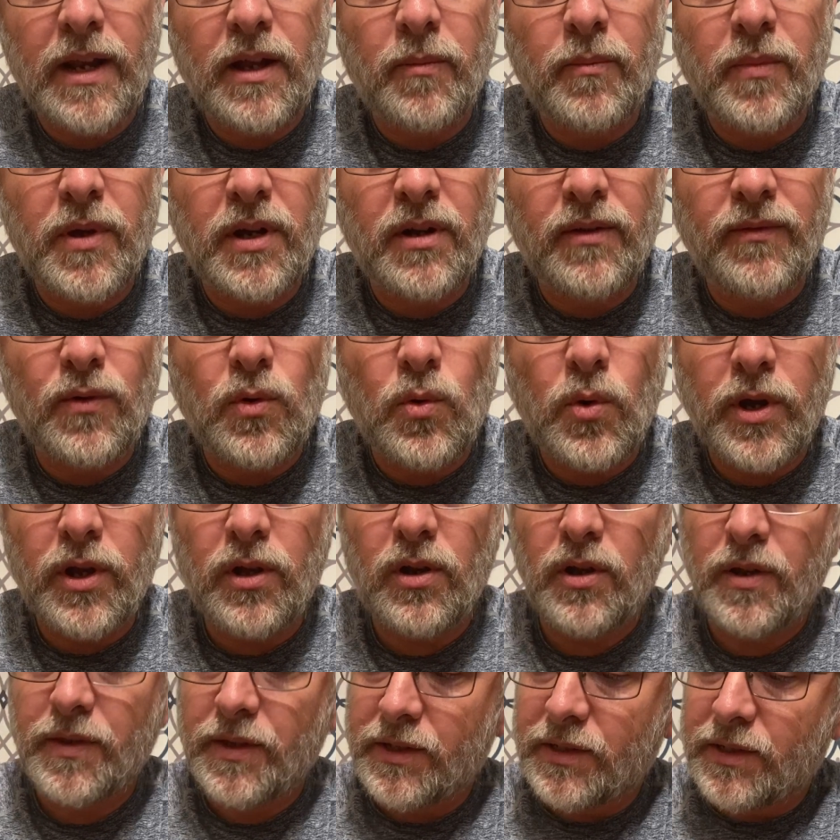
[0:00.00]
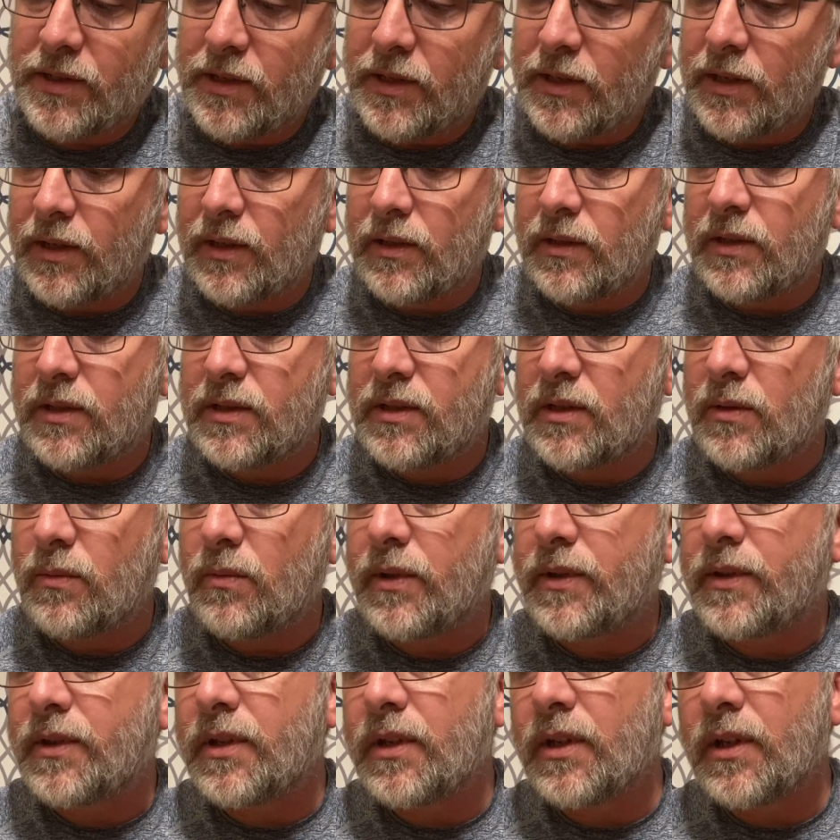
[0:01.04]
a bit of oil on this thing. Let's see
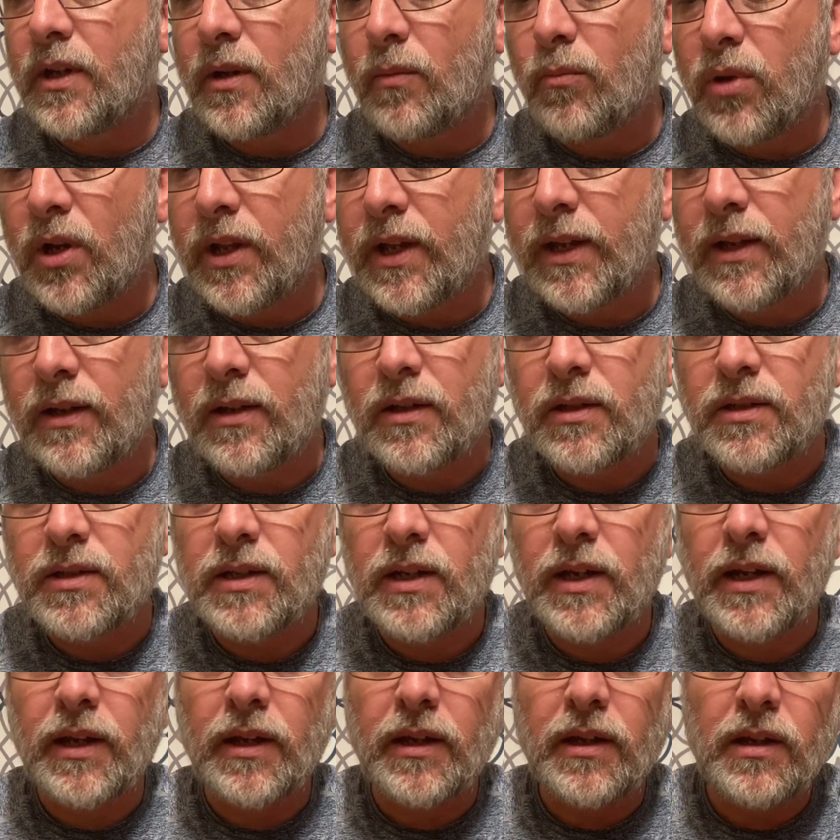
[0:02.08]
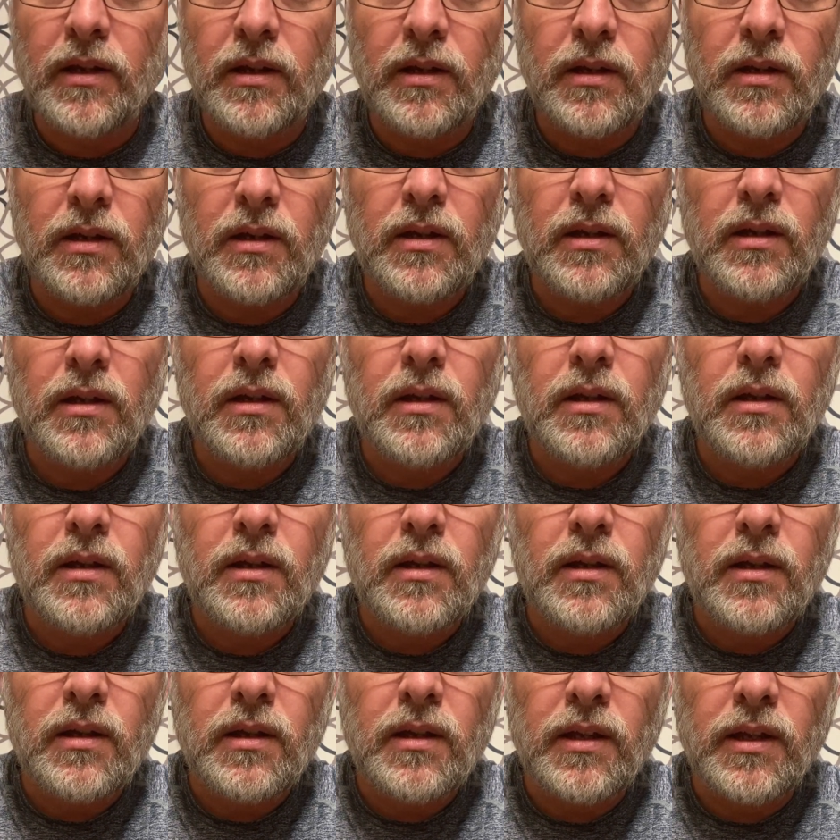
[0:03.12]
what the blade looks like.
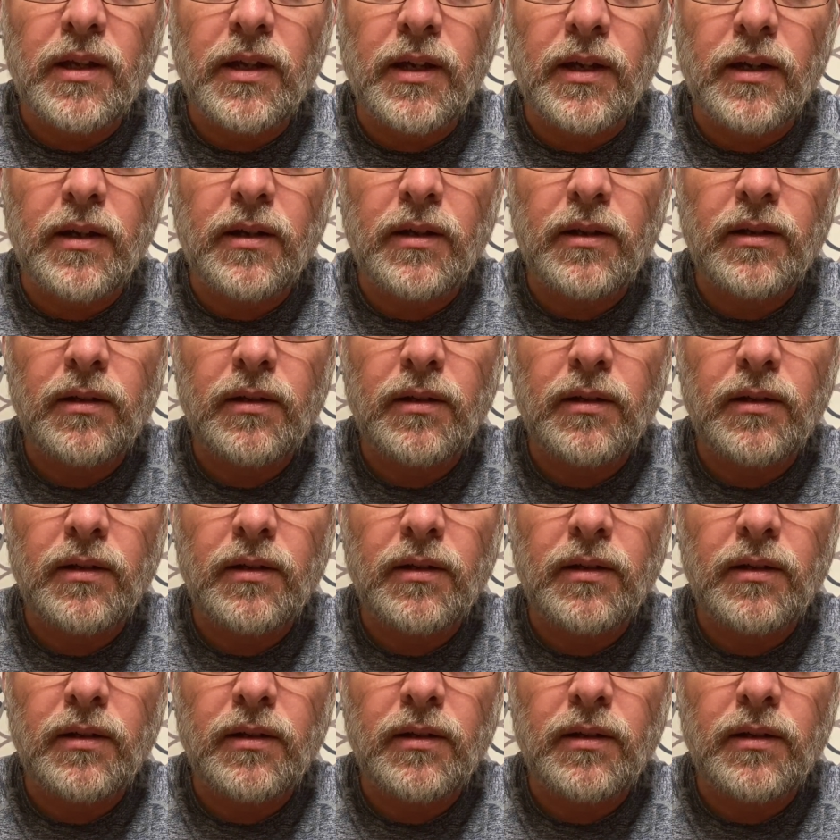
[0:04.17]
Yeah.